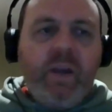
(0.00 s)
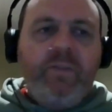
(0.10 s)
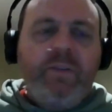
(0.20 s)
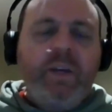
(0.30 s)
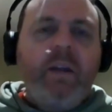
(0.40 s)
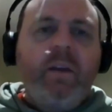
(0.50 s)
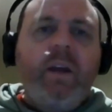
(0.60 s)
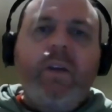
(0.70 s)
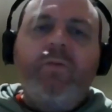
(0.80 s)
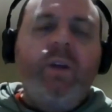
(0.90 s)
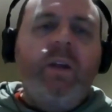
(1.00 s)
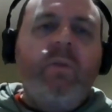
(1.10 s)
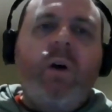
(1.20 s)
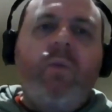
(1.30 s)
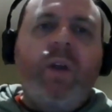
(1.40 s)
it didn't. It's really
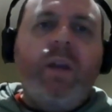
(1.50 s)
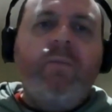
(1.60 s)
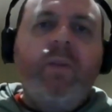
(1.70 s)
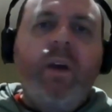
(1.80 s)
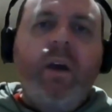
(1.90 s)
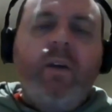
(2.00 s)
well written.